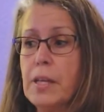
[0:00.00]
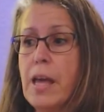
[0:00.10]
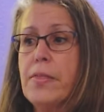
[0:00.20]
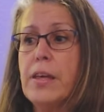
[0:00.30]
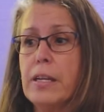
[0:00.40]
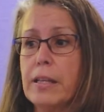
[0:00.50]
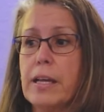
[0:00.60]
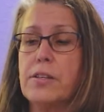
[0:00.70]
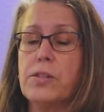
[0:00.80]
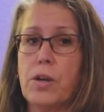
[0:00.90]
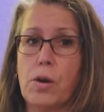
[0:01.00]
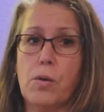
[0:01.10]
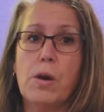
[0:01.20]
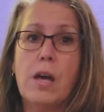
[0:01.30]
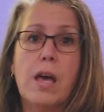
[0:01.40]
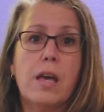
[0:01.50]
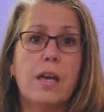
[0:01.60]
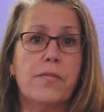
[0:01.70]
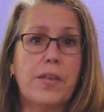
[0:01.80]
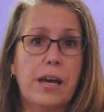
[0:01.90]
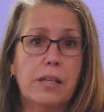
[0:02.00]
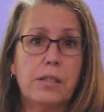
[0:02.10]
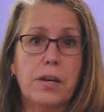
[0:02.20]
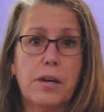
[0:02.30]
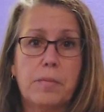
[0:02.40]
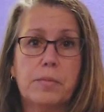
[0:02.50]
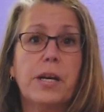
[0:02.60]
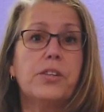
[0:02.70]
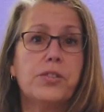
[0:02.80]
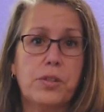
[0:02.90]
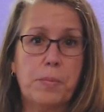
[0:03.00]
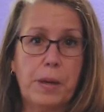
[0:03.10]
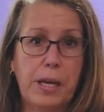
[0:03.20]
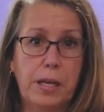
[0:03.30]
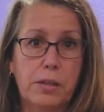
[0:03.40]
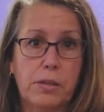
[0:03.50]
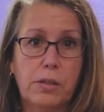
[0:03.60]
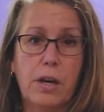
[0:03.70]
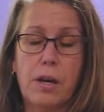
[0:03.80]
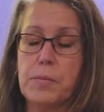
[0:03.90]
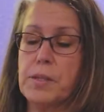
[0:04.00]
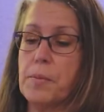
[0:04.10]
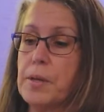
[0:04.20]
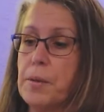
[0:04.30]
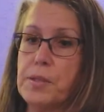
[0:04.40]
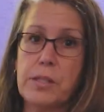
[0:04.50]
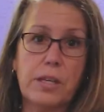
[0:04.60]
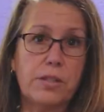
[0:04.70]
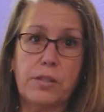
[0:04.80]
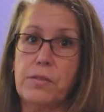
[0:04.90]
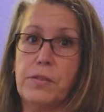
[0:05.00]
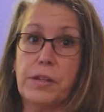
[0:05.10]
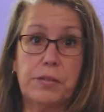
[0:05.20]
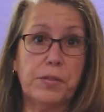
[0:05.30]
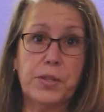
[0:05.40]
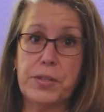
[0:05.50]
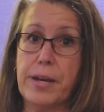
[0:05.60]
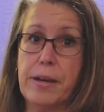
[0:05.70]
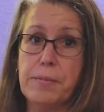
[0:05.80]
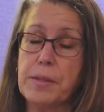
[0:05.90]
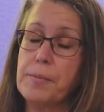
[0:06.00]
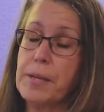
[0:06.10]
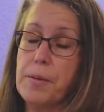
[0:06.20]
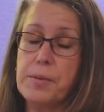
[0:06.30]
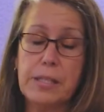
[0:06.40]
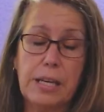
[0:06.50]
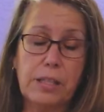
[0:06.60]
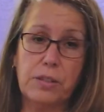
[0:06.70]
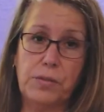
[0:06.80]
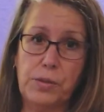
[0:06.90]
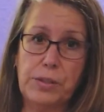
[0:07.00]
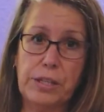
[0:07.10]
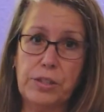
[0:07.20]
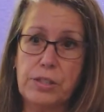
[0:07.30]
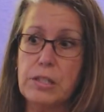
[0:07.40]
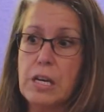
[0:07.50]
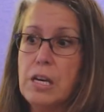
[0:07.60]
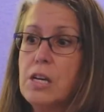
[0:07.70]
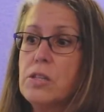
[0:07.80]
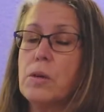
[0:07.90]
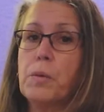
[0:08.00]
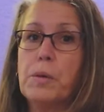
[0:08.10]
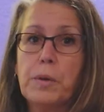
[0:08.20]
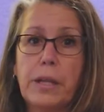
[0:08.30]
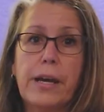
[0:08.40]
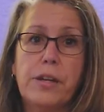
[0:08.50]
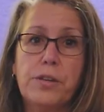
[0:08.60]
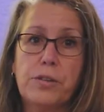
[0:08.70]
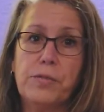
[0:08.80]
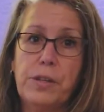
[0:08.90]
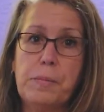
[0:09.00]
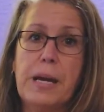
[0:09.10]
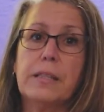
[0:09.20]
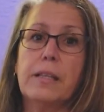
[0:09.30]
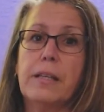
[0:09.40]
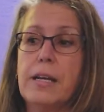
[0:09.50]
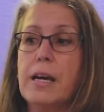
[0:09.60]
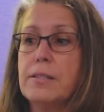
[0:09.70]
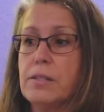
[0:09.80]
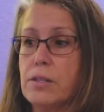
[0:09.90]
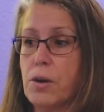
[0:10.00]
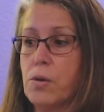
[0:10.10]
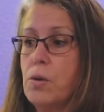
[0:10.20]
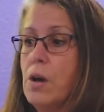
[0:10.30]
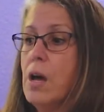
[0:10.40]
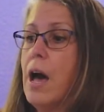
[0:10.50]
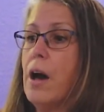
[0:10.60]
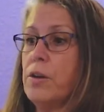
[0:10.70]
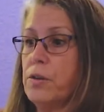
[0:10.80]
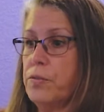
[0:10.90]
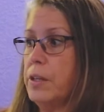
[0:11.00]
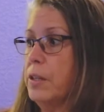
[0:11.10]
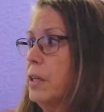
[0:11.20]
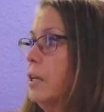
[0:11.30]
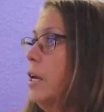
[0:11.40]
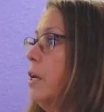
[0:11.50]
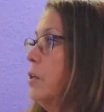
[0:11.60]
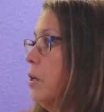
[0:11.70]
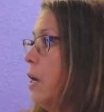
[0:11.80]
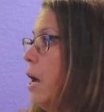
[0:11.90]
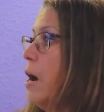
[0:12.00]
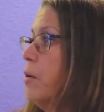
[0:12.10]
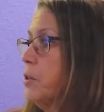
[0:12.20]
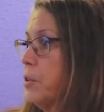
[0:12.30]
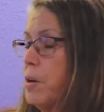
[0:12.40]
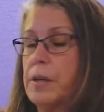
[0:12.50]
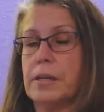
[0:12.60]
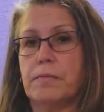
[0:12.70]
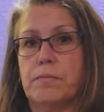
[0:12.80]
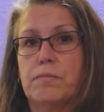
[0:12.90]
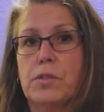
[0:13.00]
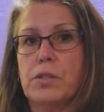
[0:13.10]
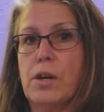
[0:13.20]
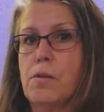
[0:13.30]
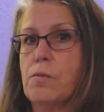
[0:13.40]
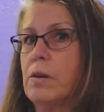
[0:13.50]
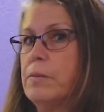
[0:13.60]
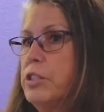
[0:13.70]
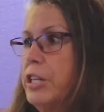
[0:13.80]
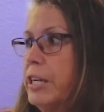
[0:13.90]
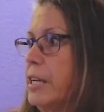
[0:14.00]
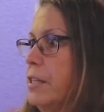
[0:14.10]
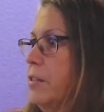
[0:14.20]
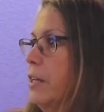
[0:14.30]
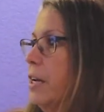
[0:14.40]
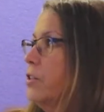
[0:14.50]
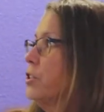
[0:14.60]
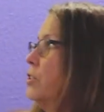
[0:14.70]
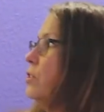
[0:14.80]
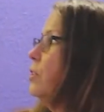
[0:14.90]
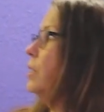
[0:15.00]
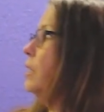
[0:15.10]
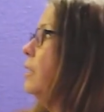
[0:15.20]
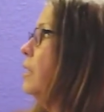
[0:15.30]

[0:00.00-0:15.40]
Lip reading: and then let us know if that touched the pain. Sometimes it does the very first time, sometimes it takes a few sessions. So we rely on your feedback to let us know how you're feeling and how it's going. So why don't we check in and see how she's doing?